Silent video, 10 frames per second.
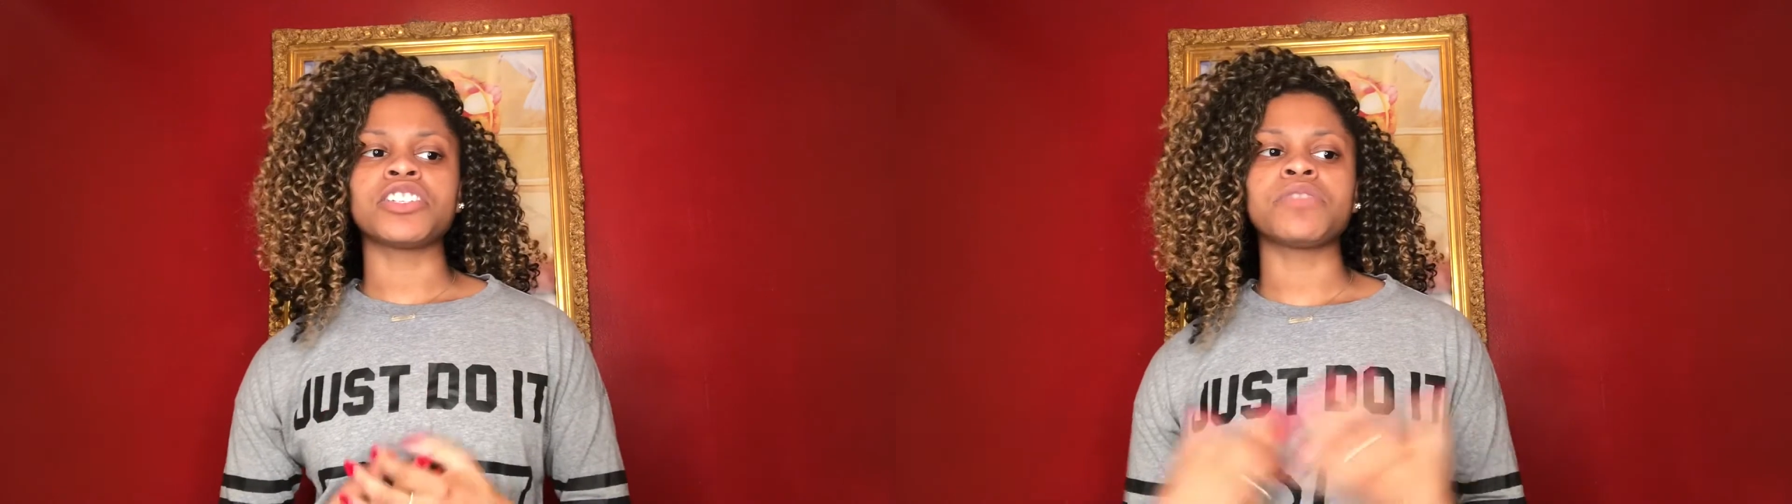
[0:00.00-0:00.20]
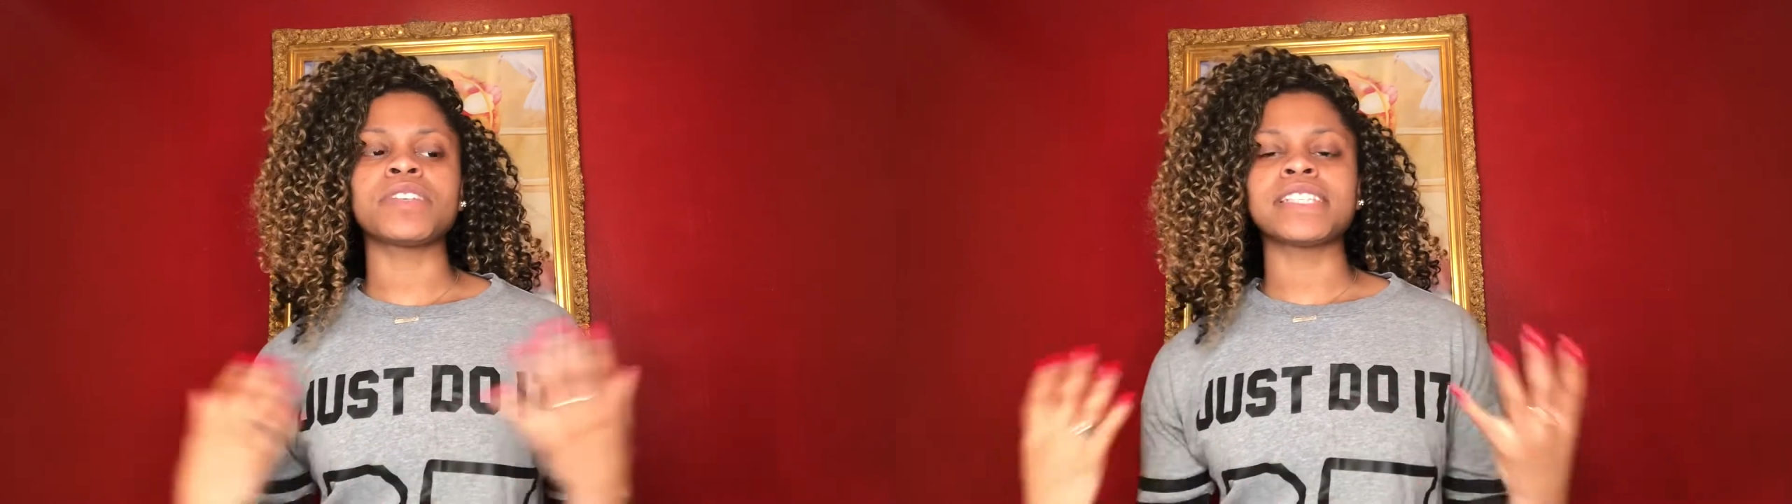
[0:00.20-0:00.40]

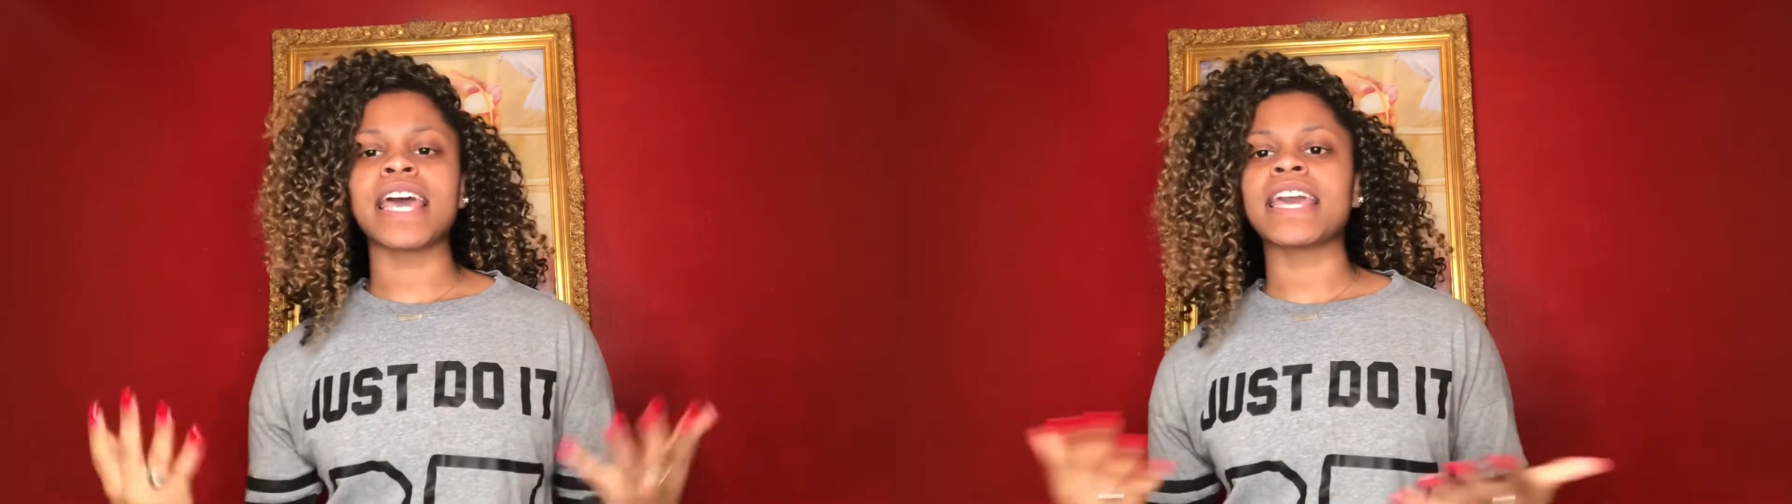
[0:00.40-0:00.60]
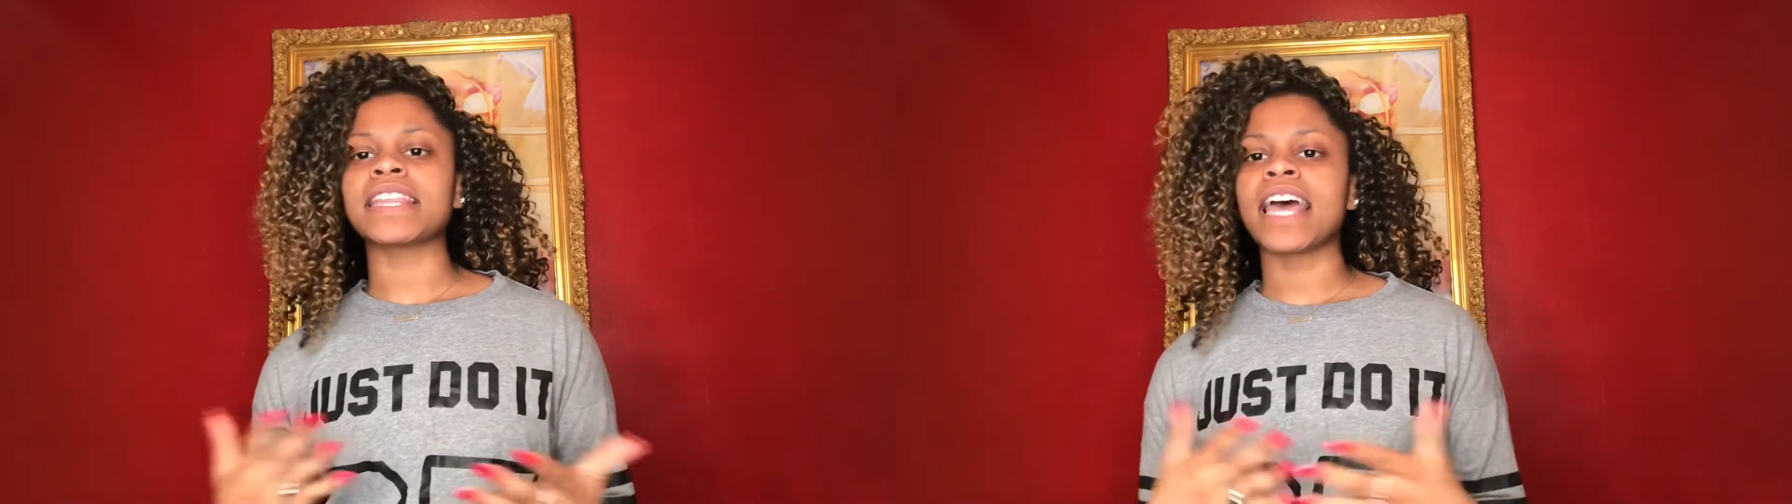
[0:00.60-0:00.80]
she was
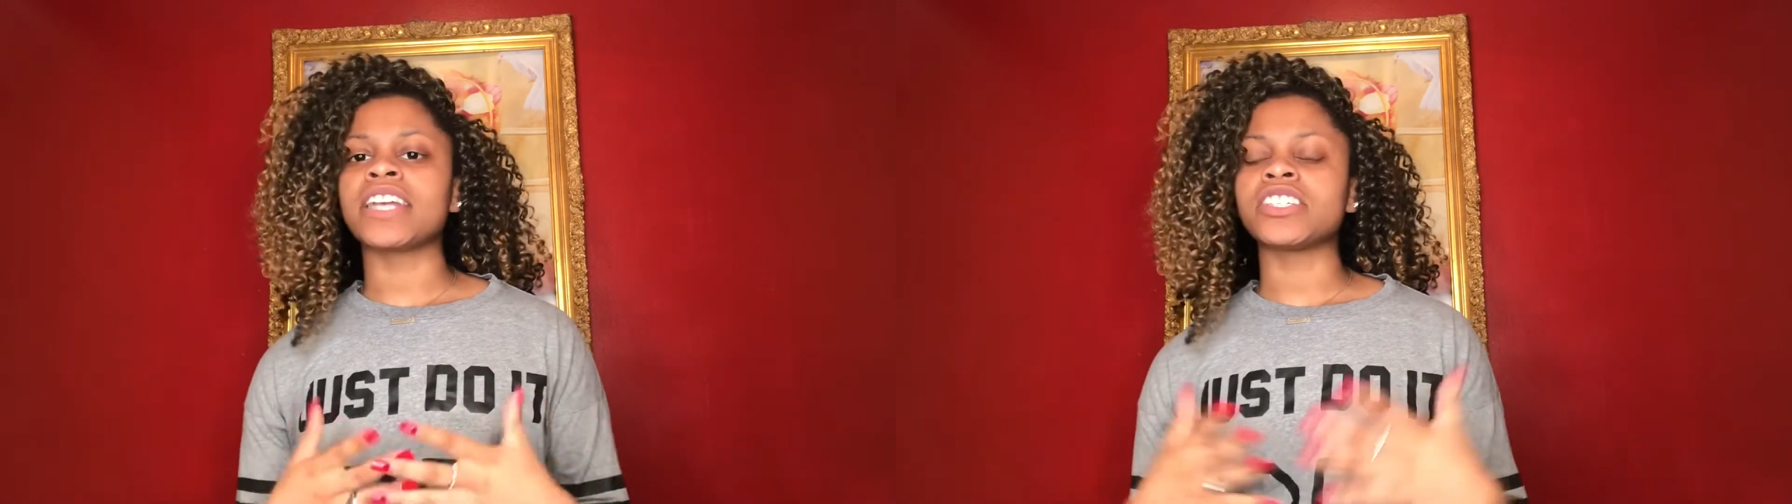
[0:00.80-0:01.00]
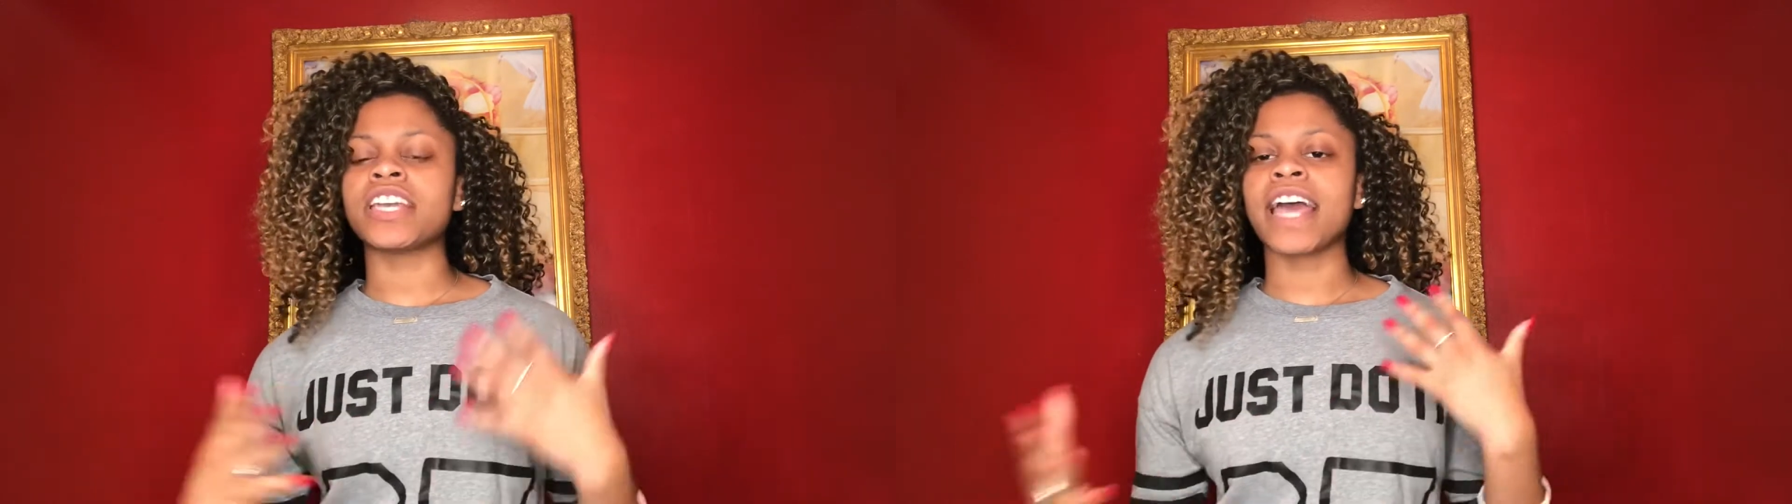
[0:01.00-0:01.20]
saying
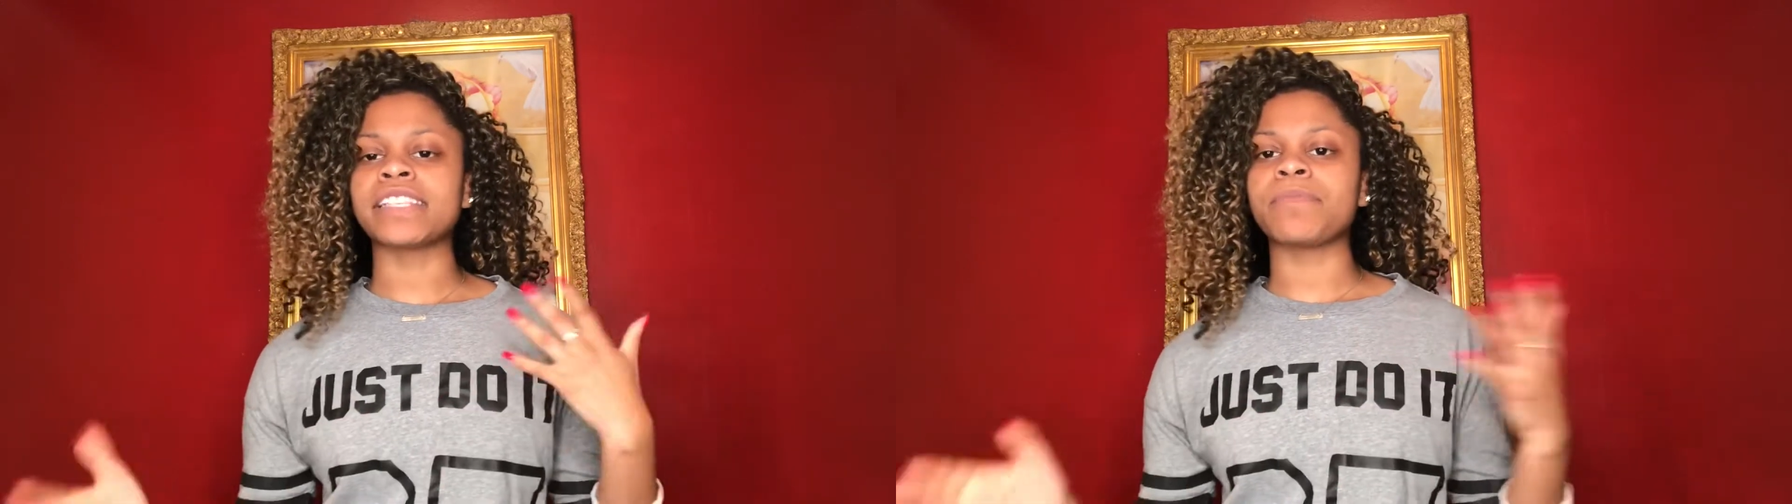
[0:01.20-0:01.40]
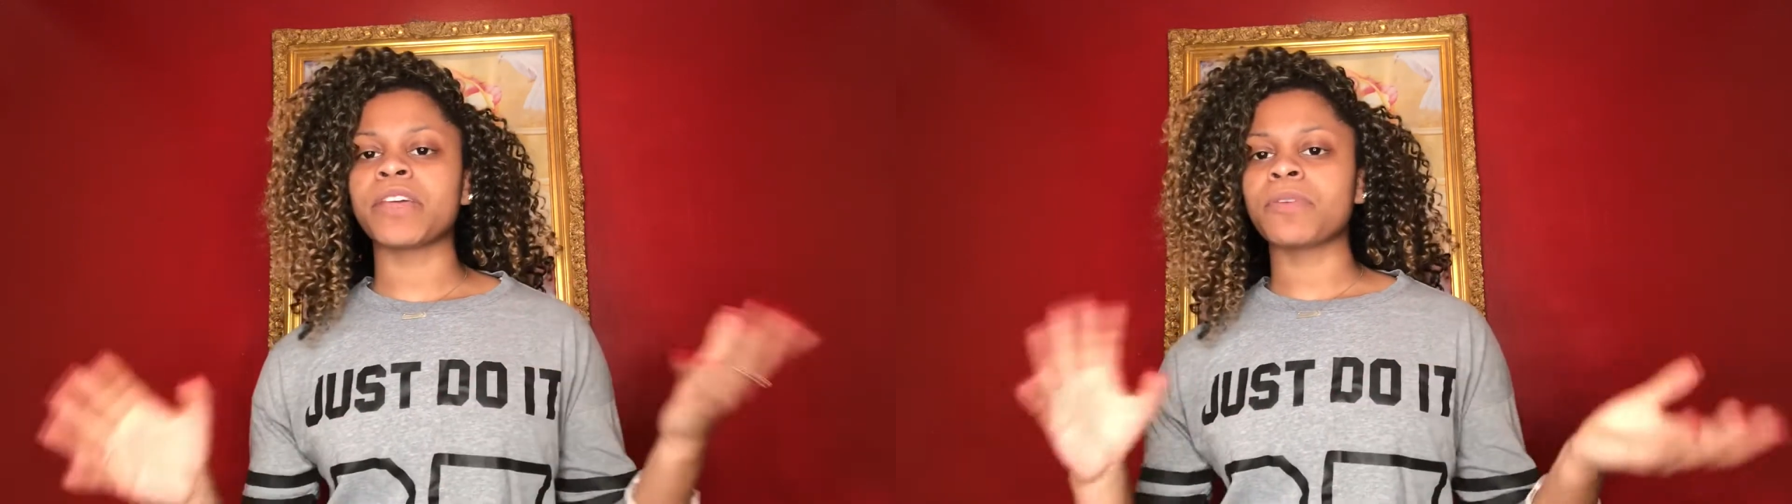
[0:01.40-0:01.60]
that she
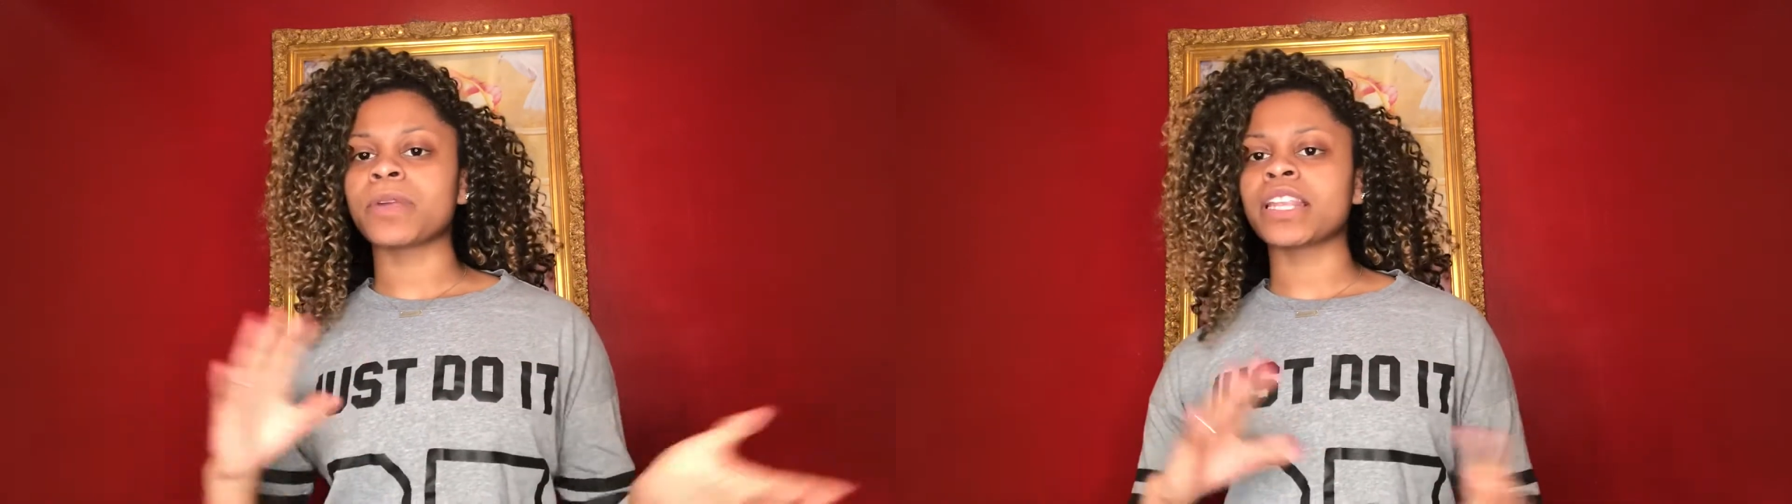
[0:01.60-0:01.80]
hasn't been